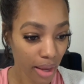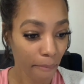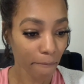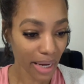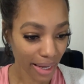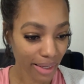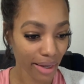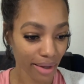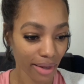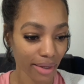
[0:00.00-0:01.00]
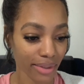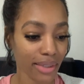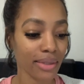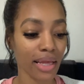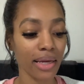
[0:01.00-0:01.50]
my God,
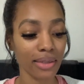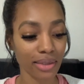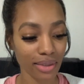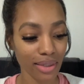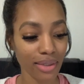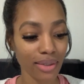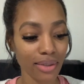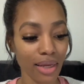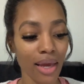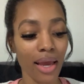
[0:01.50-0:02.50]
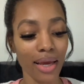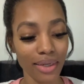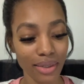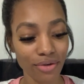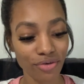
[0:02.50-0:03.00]
is a sun and
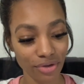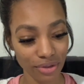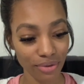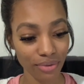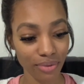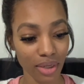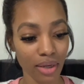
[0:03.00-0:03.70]
a shield.